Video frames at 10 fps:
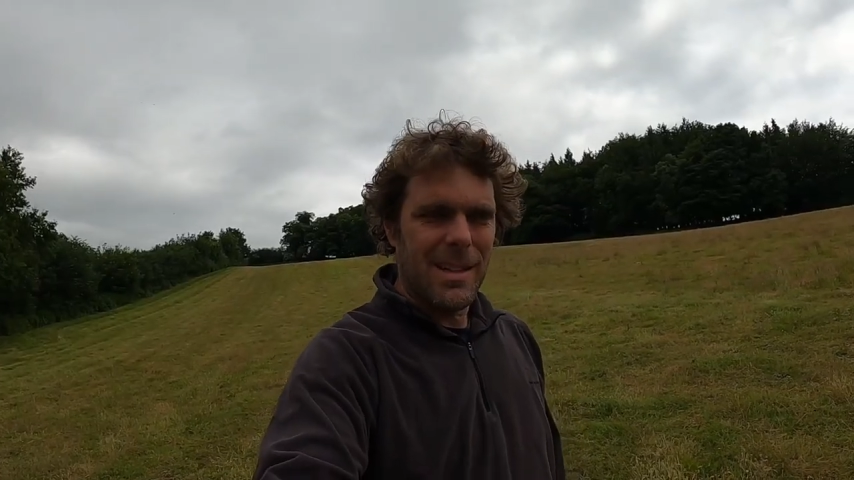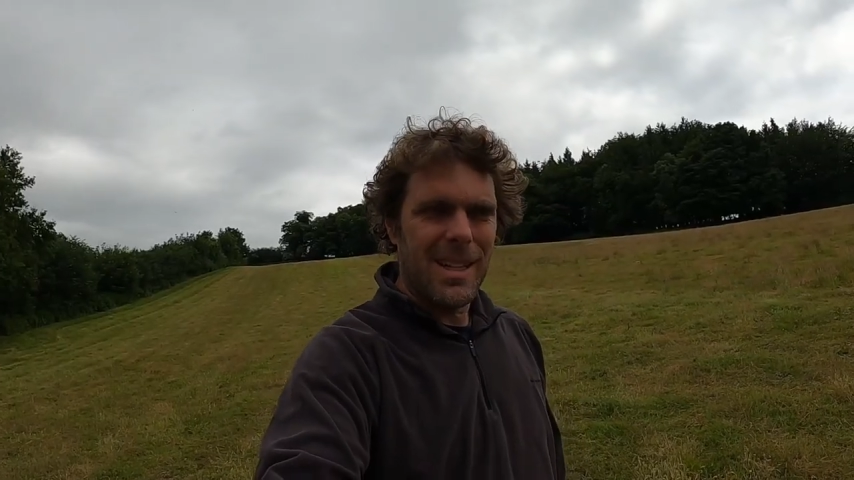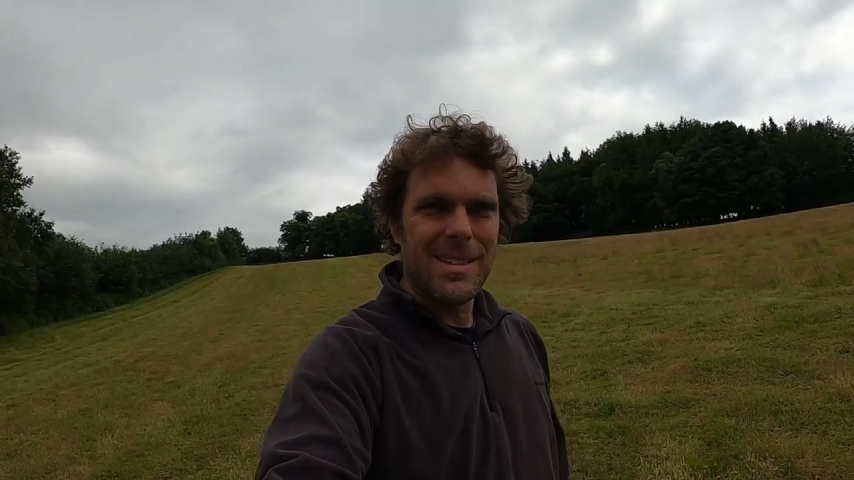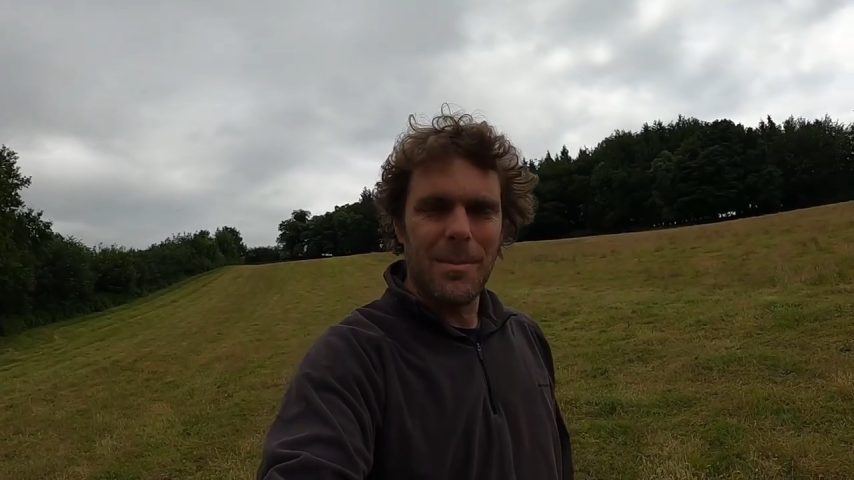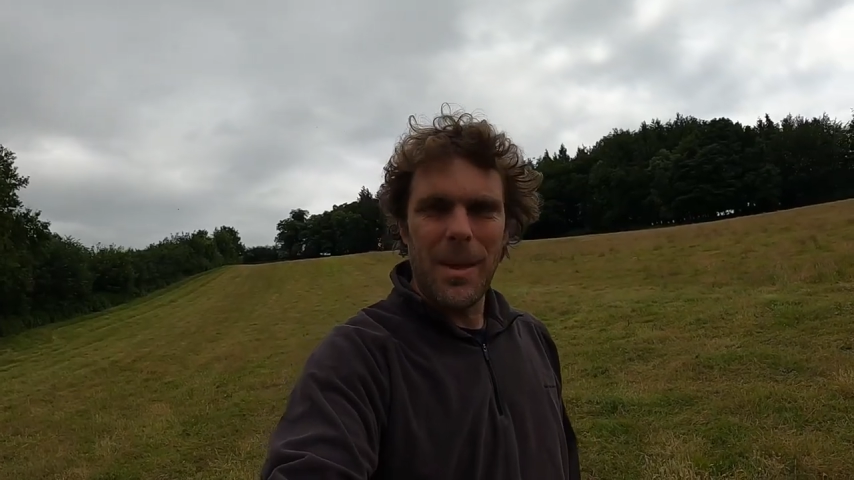
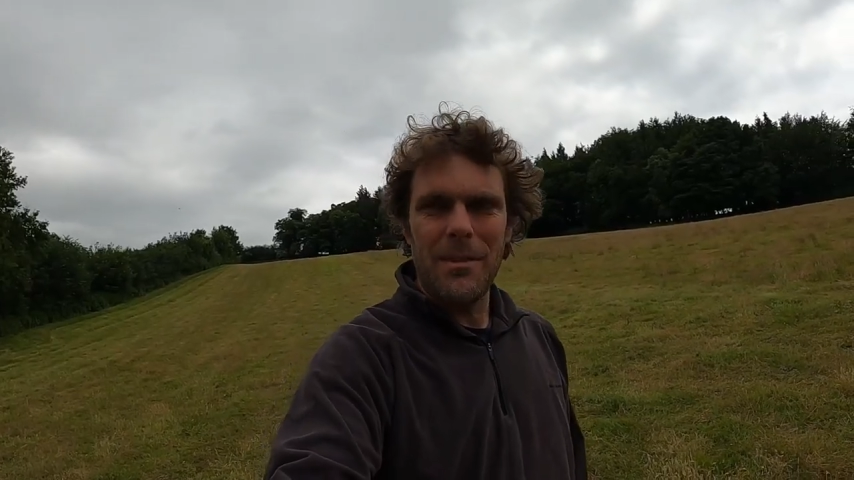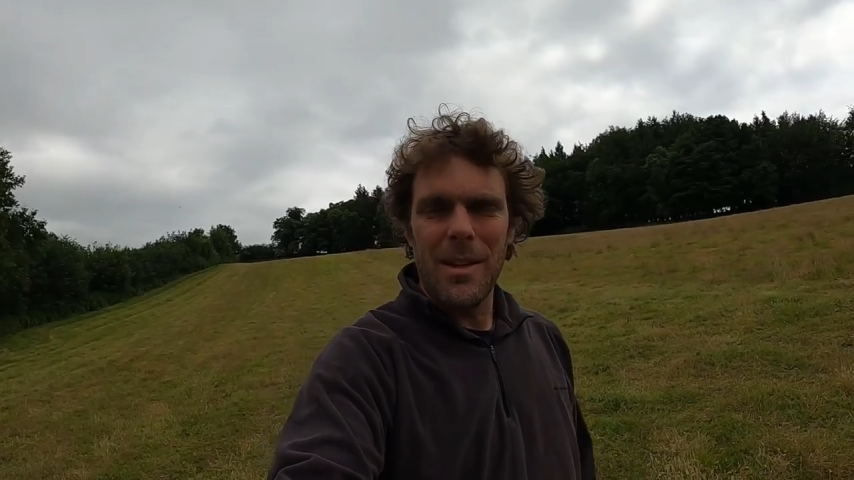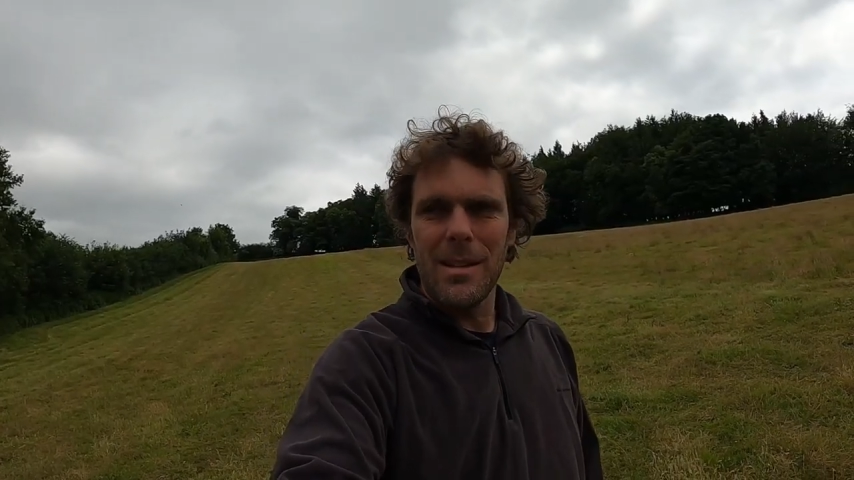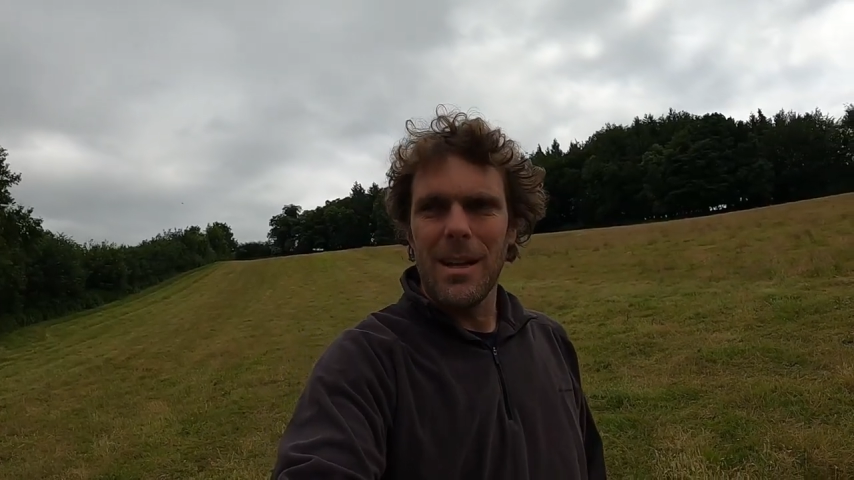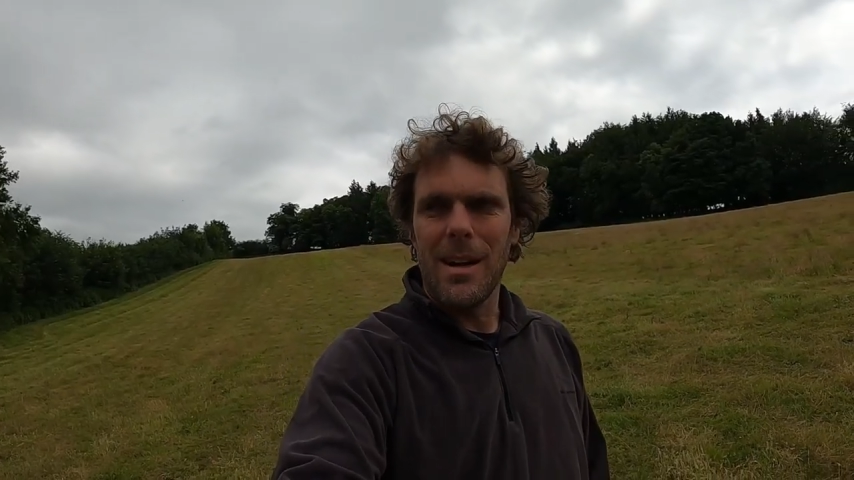is a bit of
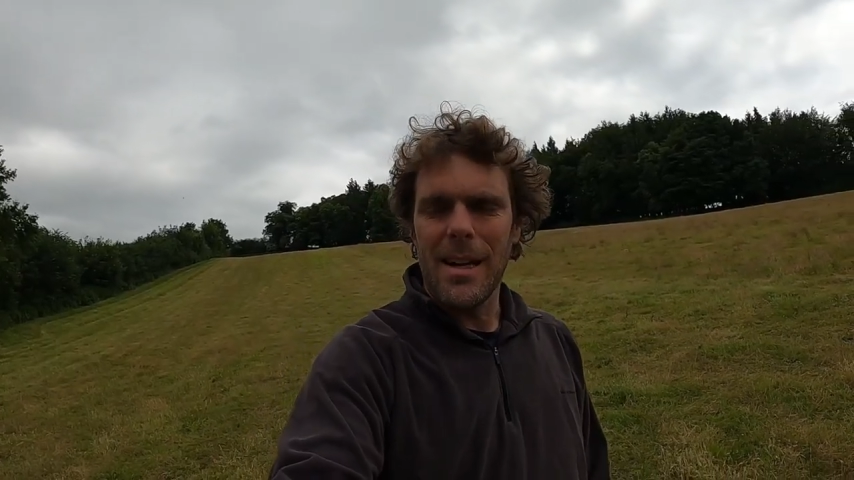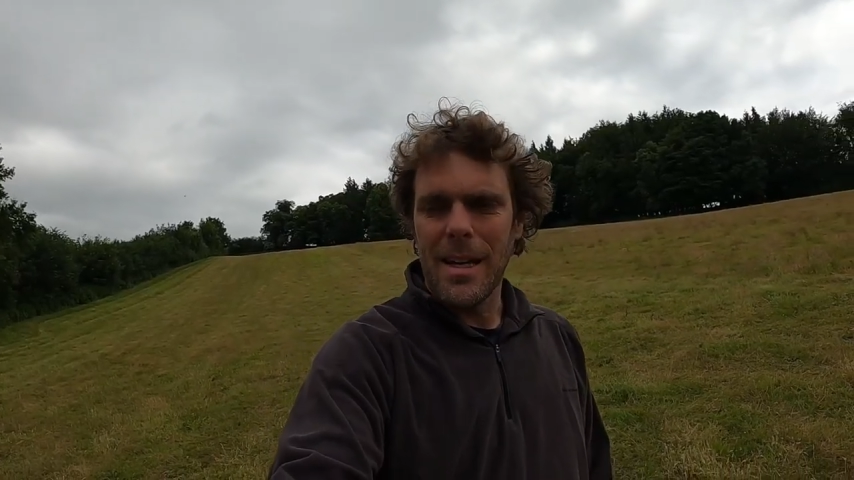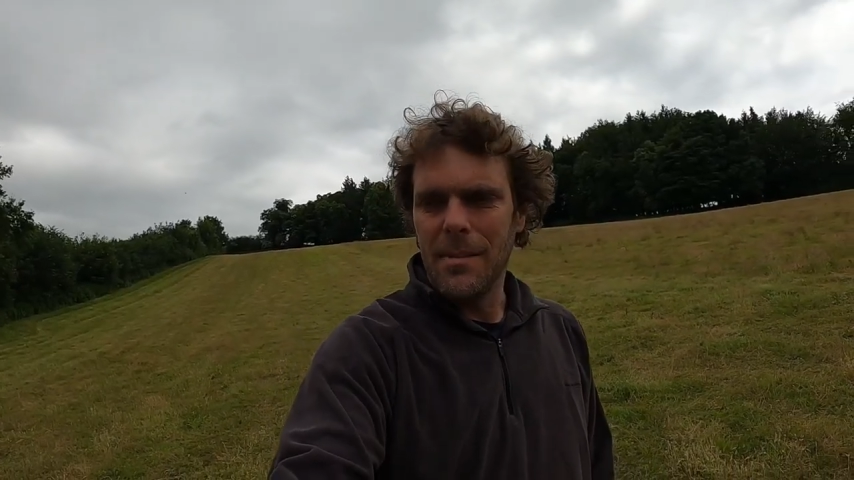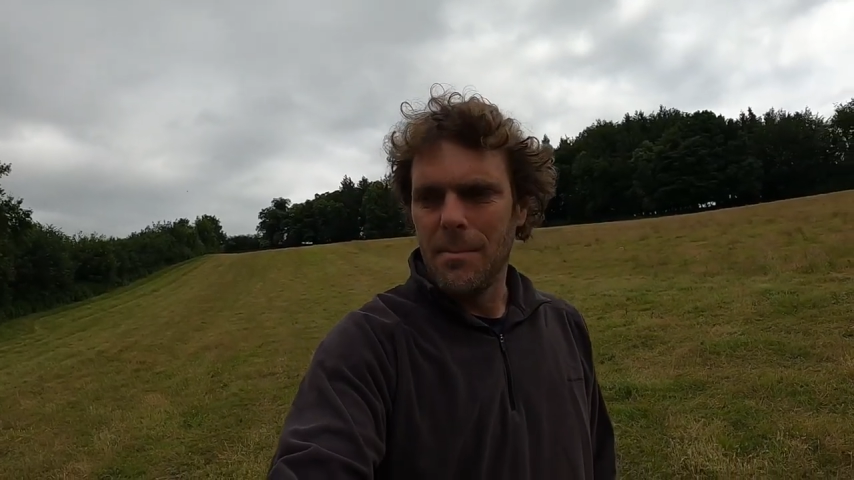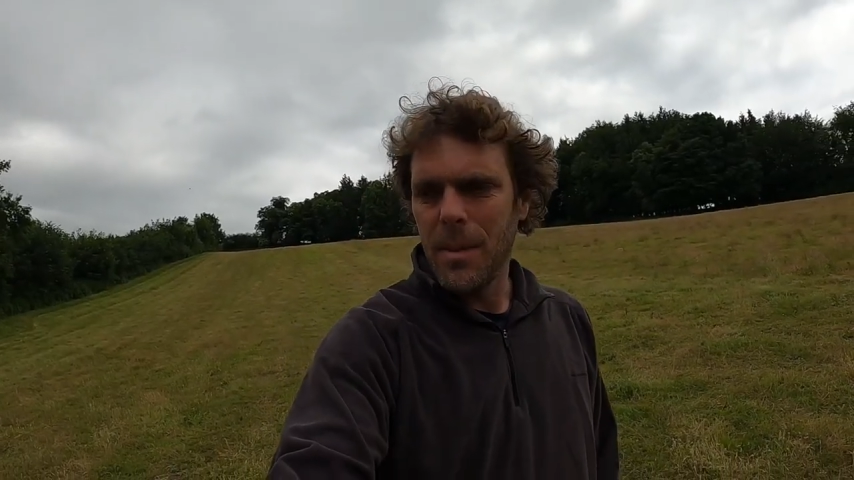a lie